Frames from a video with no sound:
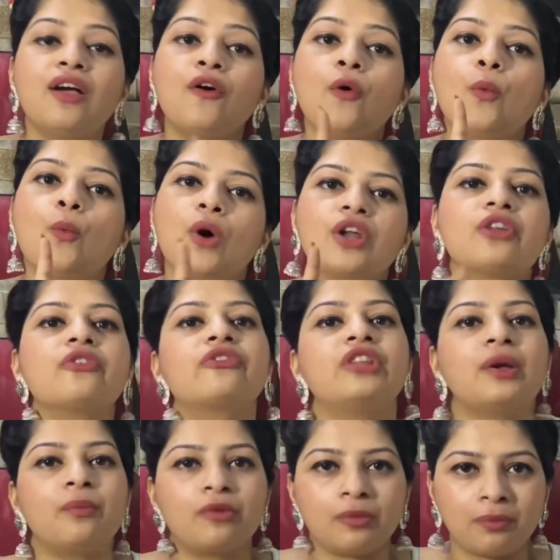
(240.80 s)
one of
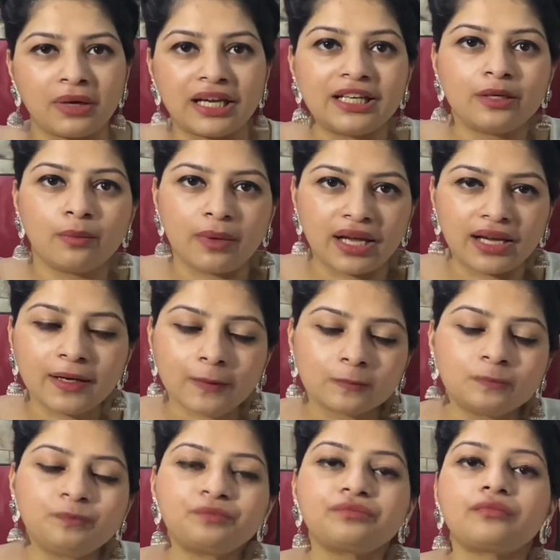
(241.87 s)
them replied back.
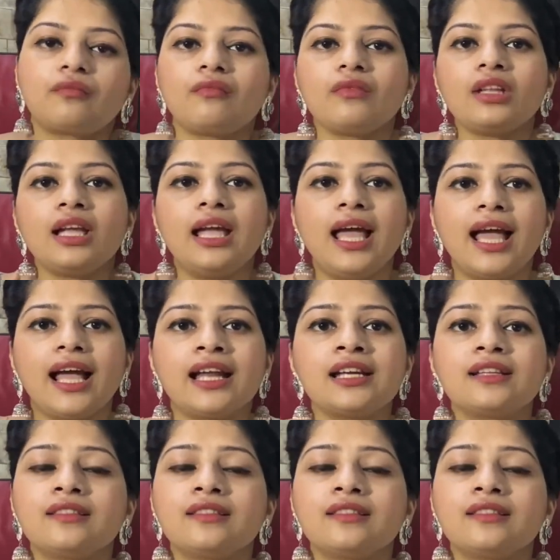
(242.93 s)
And